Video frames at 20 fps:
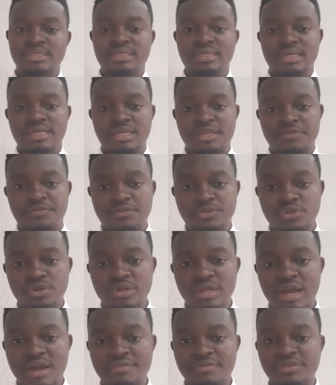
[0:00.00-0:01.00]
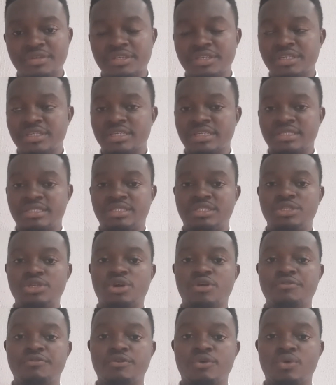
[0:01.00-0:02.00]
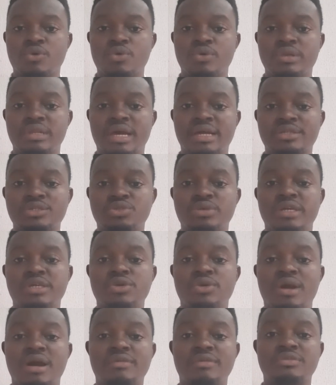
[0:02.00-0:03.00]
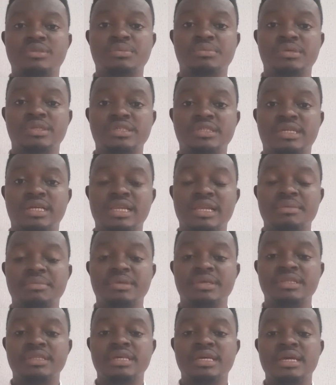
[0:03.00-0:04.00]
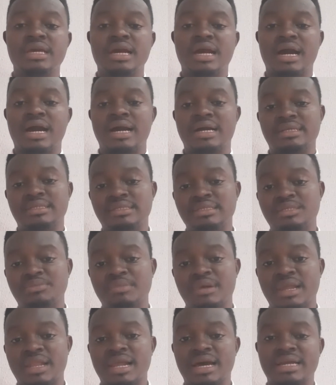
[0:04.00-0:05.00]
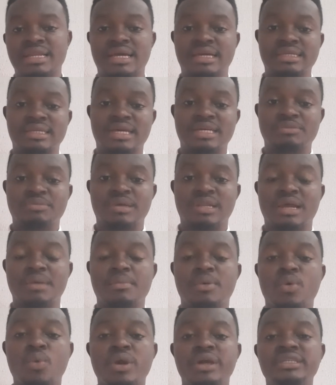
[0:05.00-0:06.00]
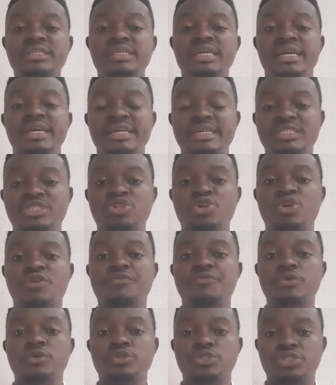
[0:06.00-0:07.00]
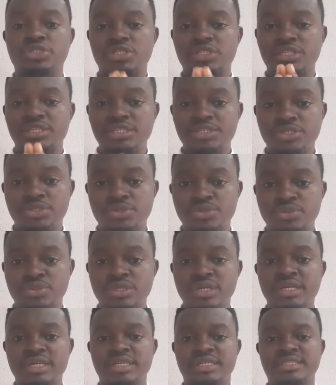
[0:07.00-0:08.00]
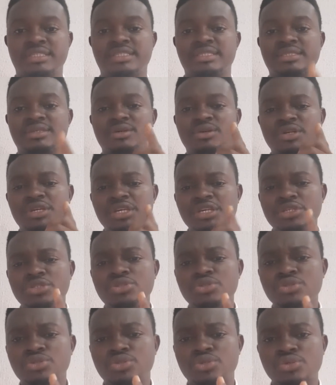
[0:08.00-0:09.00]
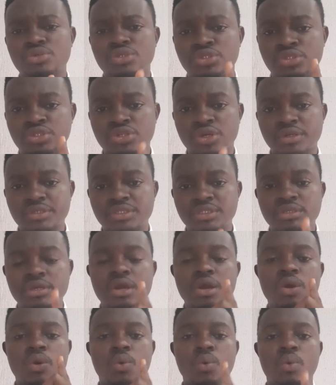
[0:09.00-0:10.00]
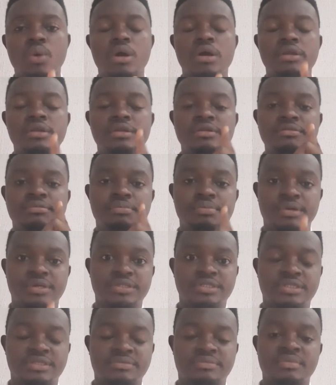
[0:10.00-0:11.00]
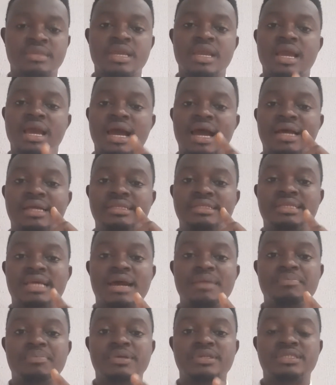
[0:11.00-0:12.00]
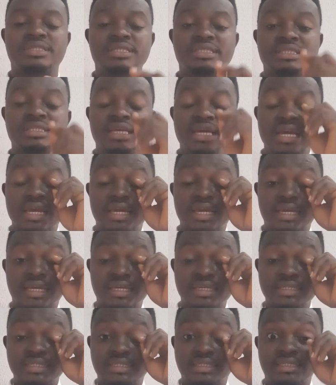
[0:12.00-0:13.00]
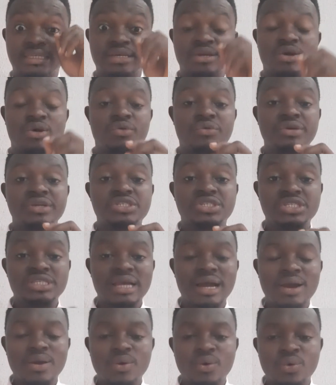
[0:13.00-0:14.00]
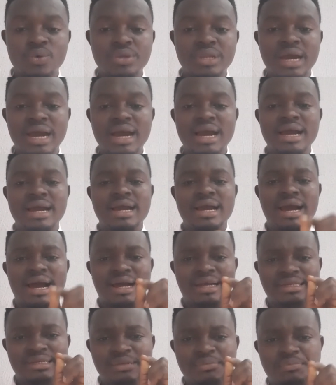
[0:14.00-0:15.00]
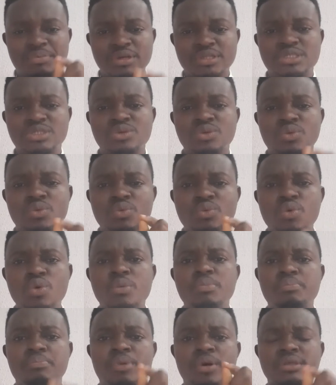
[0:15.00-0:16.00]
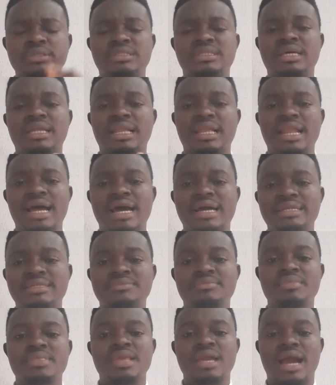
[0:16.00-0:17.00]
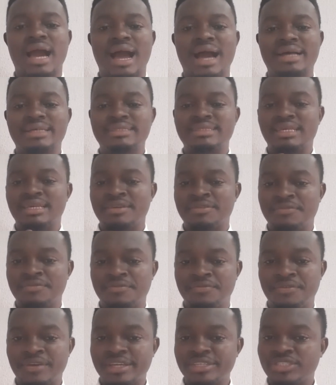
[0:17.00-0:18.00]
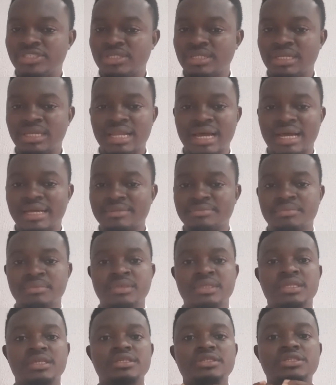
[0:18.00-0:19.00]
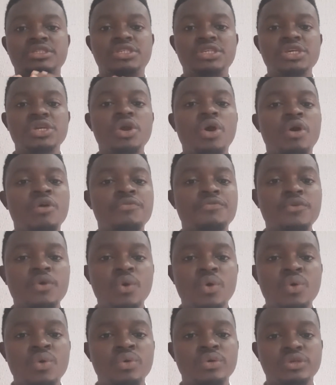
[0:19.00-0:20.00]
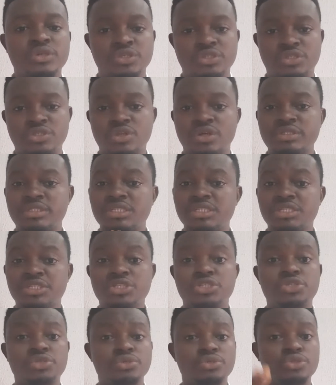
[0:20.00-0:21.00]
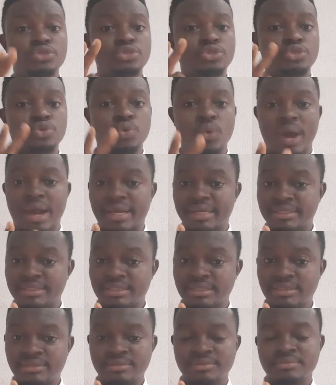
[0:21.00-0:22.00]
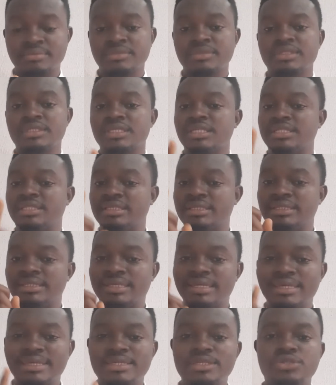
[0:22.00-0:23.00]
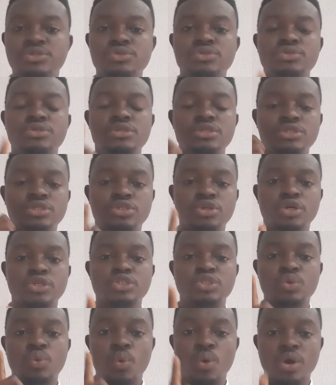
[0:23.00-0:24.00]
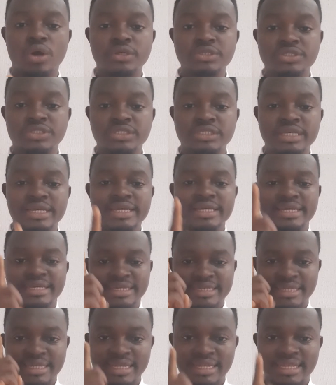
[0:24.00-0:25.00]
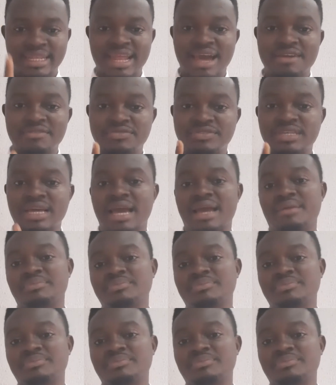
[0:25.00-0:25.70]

If you don't have a CFO, that is where you have somebody claiming this is my land and that's my land. But when a CFO is issued, it is issued to just one person, and that person is the original owner and the person who bought the land as a virgin land. CFO is not issued twice. It is issued just once in a lifetime.